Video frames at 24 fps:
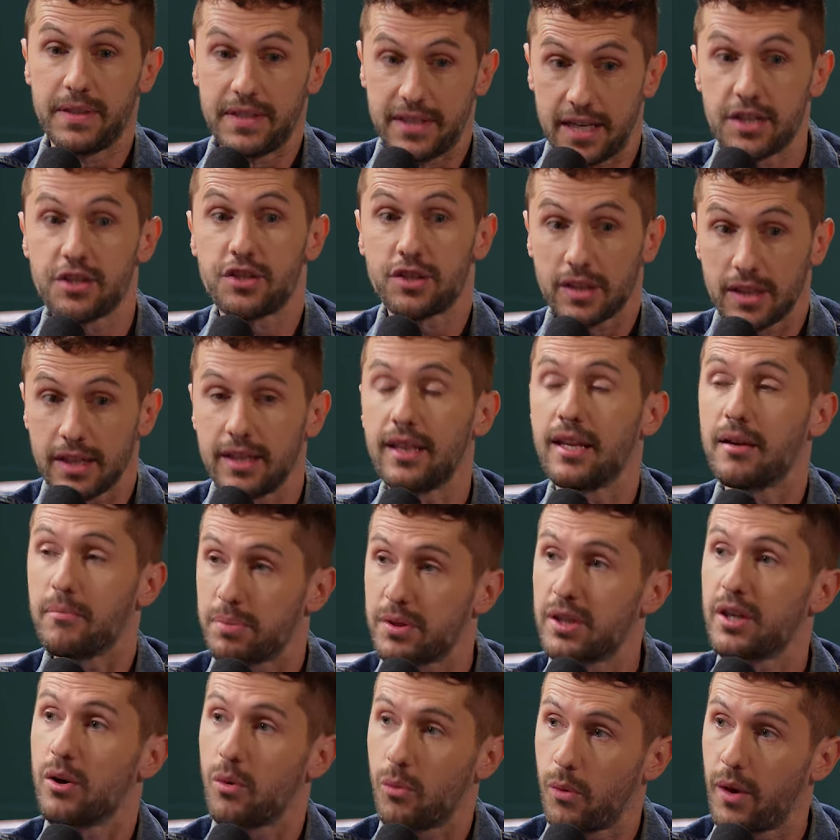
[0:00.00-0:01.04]
potentially
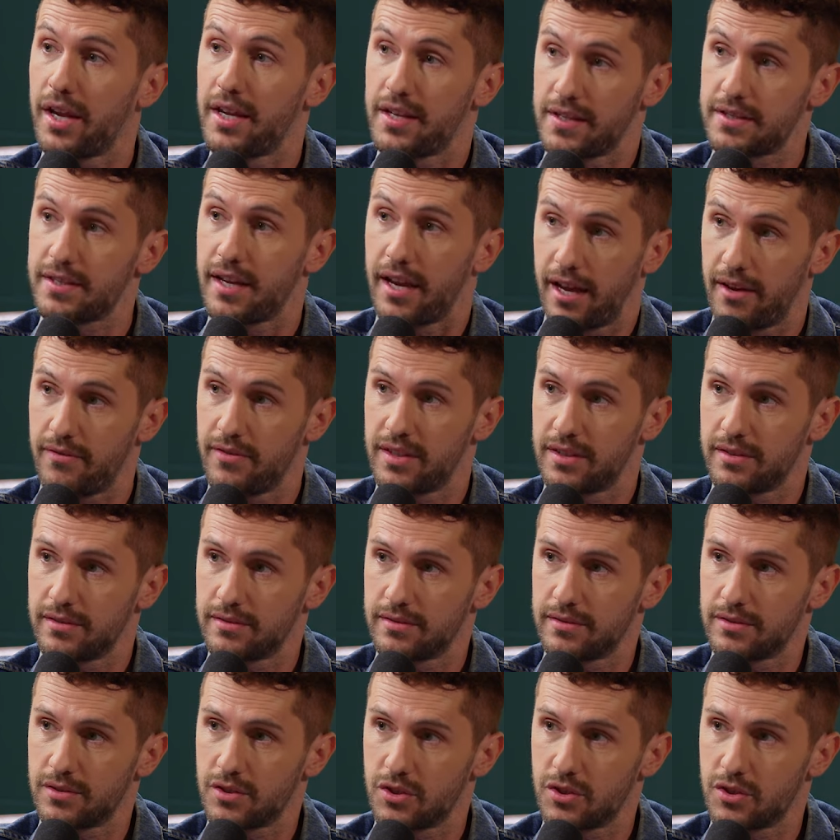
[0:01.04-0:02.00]
limp their way into heaven.